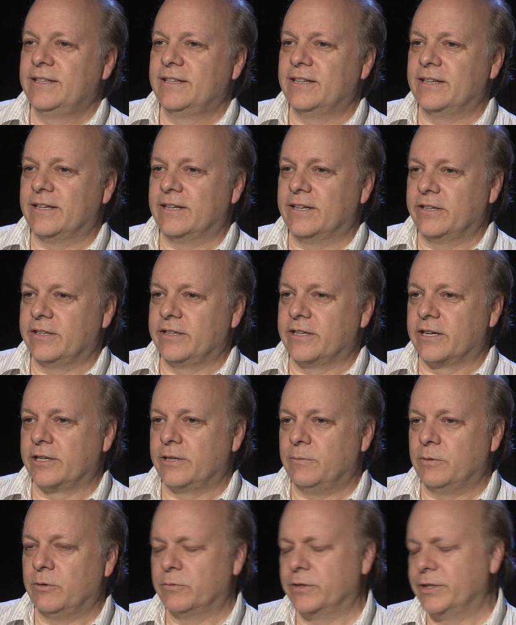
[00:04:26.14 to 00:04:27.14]
the
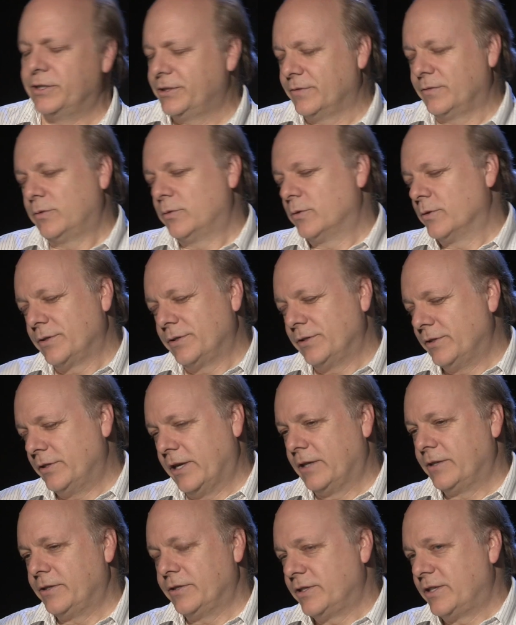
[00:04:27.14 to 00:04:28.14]
document, which of course is
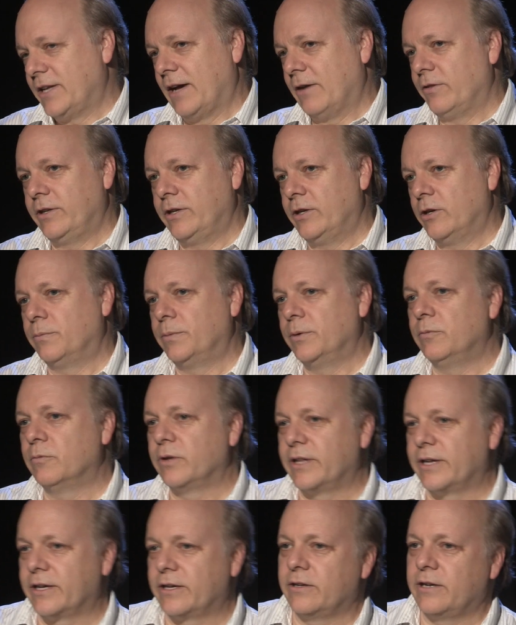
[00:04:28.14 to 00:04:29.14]
not just out in the open
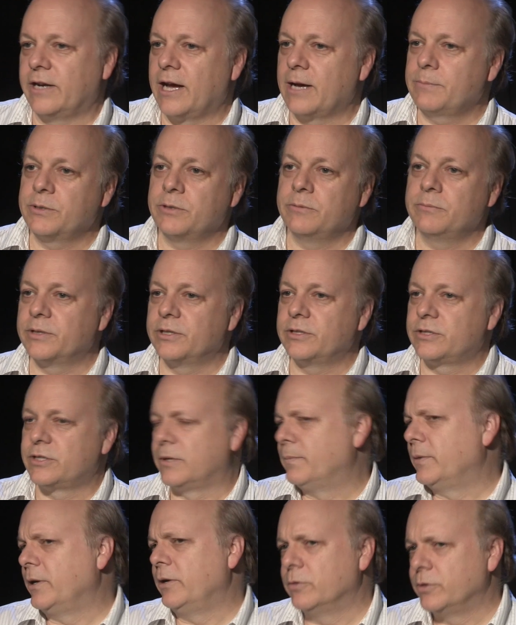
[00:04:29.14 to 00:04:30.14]
where that could happen, but
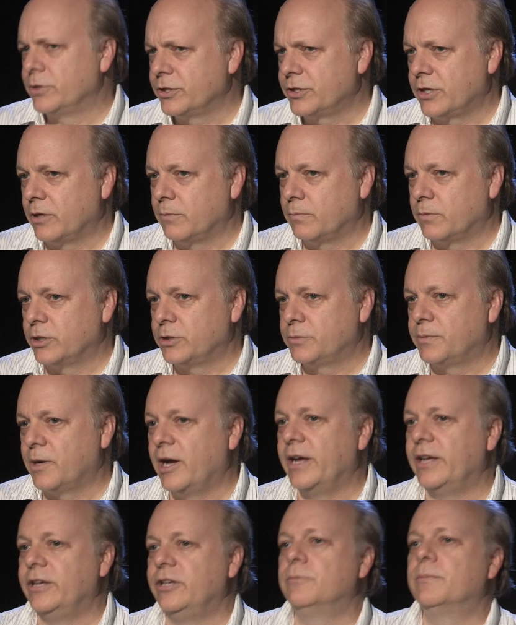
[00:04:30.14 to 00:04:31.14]
somebody were just going to brush
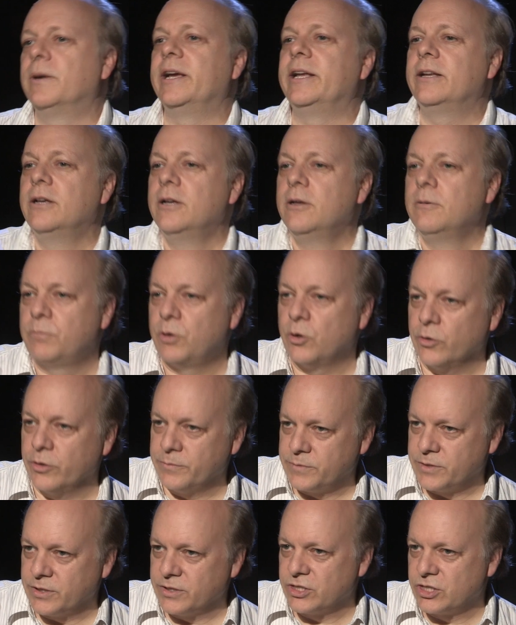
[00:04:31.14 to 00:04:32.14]
by and you might pull
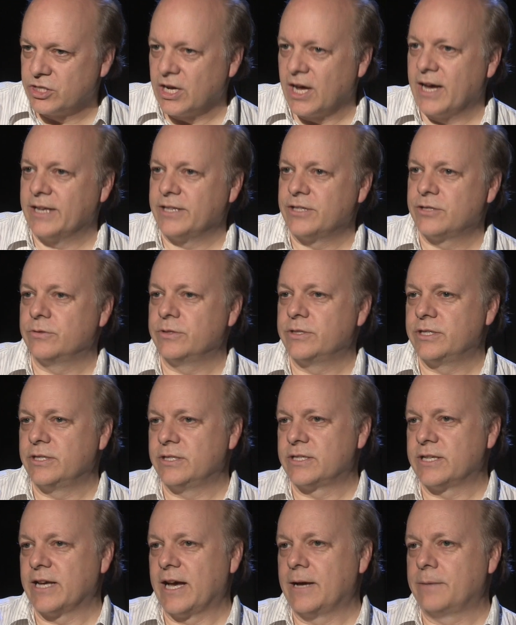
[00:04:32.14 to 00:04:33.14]
them to the side so it
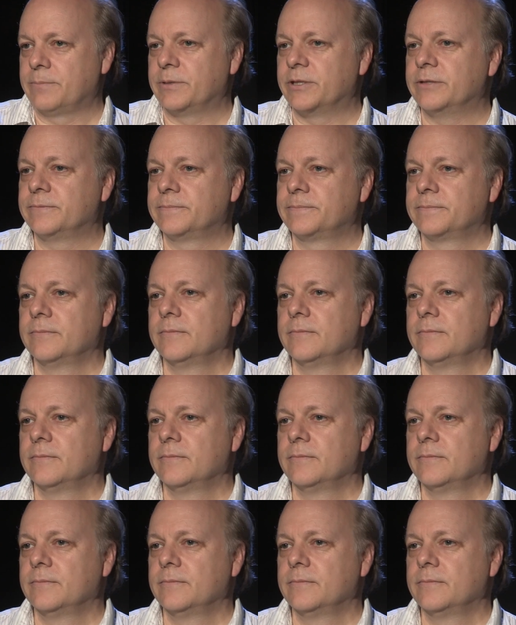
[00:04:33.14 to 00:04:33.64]
didn't happen.